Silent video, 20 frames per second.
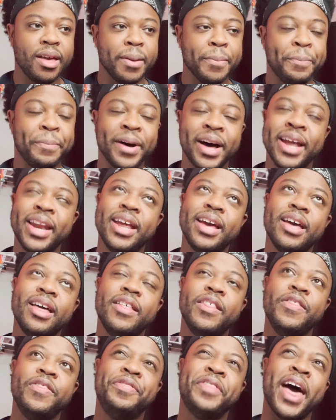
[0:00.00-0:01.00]
but
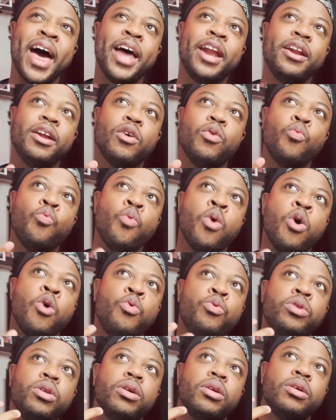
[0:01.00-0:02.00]
that
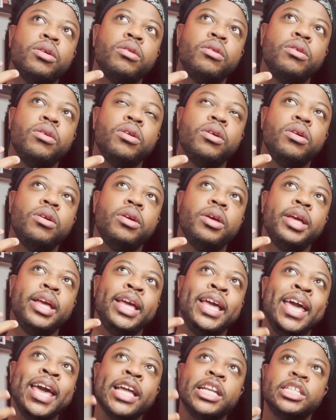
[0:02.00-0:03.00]
won't
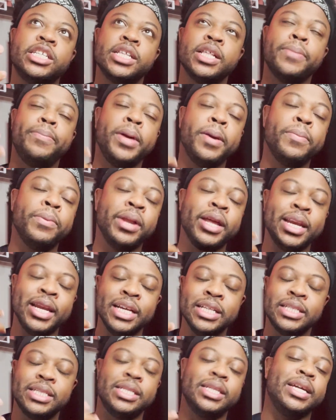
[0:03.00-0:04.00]
get to the people it
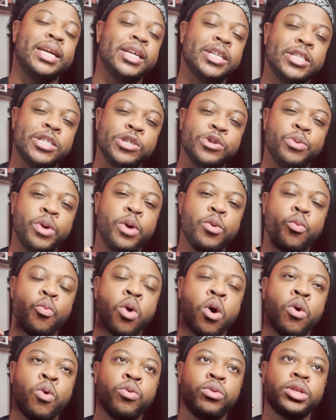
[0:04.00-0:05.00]
needs to get to. It
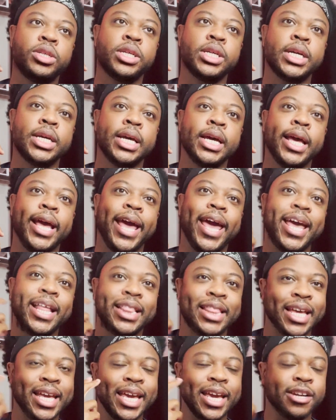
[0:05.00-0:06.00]
won't hit
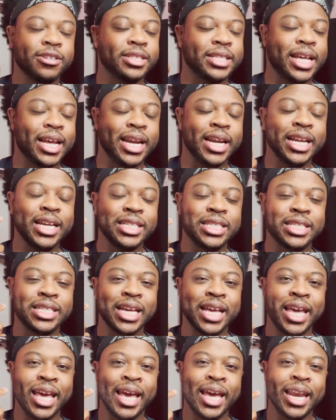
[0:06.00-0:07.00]
the ears that it needs to
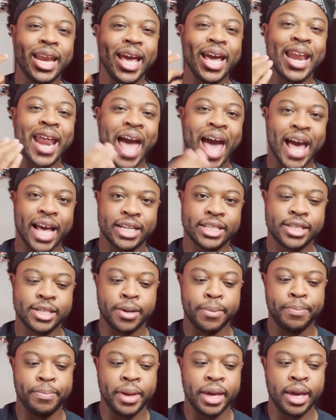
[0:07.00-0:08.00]
hit. It has to
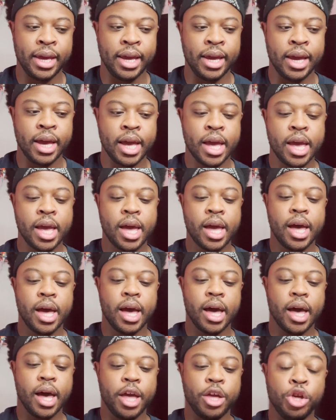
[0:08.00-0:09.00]
be
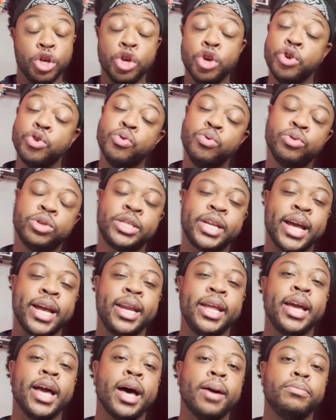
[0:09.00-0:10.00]
you
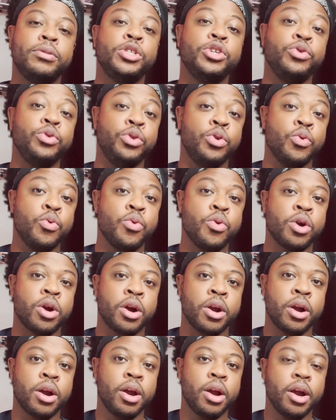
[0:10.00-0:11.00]
standing up to your